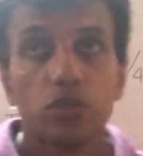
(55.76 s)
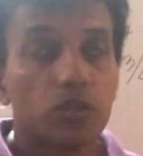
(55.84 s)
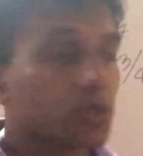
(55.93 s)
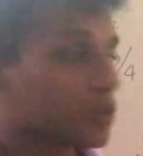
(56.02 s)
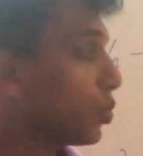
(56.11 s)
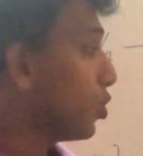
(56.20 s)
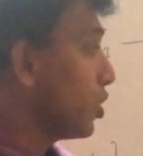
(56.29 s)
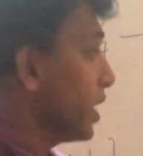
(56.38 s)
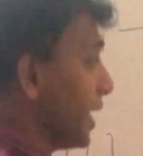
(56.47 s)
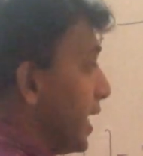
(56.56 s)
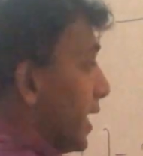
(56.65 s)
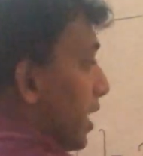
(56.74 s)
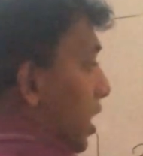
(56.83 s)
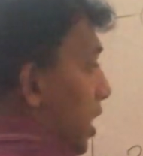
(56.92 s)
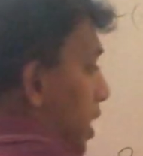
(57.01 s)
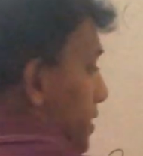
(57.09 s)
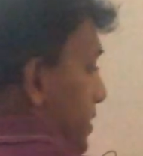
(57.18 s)
So A
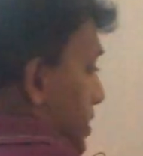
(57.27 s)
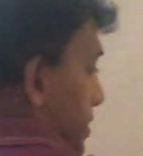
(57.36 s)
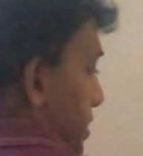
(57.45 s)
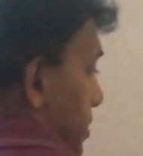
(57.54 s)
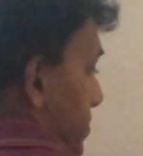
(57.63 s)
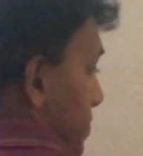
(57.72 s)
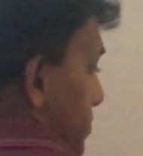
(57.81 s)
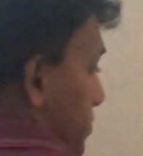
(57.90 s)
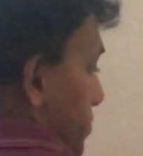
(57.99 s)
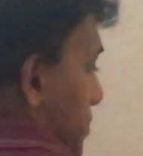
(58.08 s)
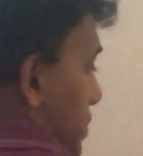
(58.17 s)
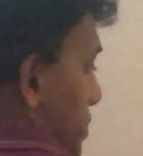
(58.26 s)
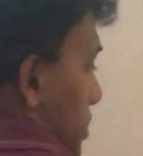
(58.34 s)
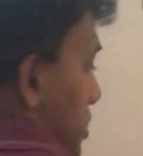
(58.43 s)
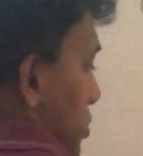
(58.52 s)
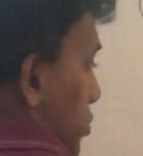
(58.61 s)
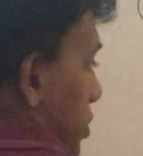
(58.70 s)
answer
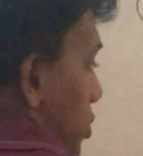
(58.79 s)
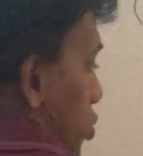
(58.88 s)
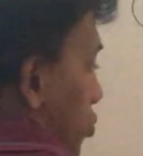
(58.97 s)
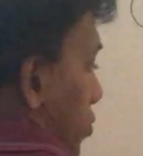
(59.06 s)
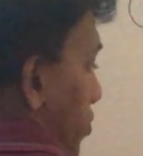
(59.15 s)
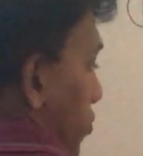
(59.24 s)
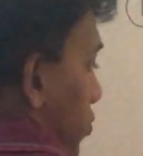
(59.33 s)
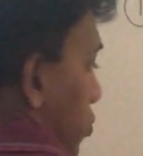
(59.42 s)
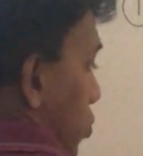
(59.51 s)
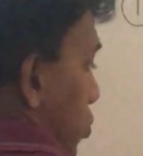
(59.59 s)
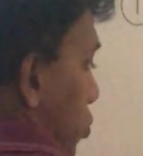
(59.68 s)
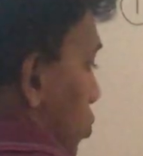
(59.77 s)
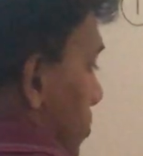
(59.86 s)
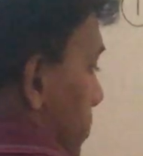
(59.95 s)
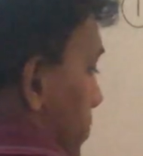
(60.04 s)
3 over 4.